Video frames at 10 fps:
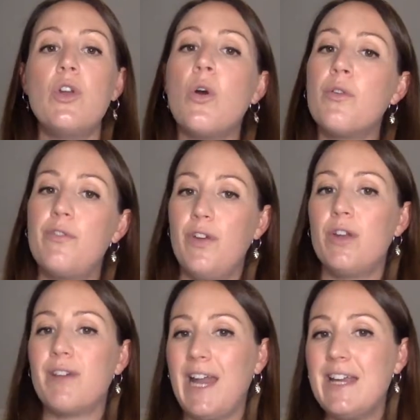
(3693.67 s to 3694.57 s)

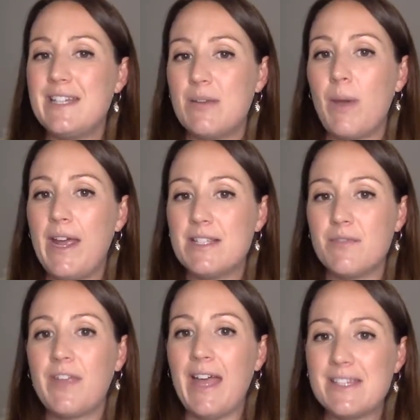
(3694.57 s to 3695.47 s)
non-food related ways
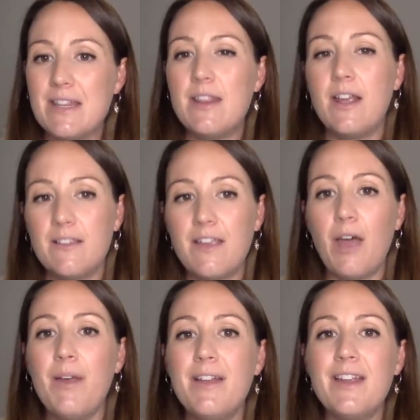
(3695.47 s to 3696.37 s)
of getting things
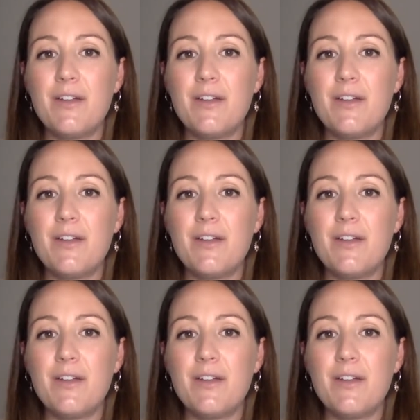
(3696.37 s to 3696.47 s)
going,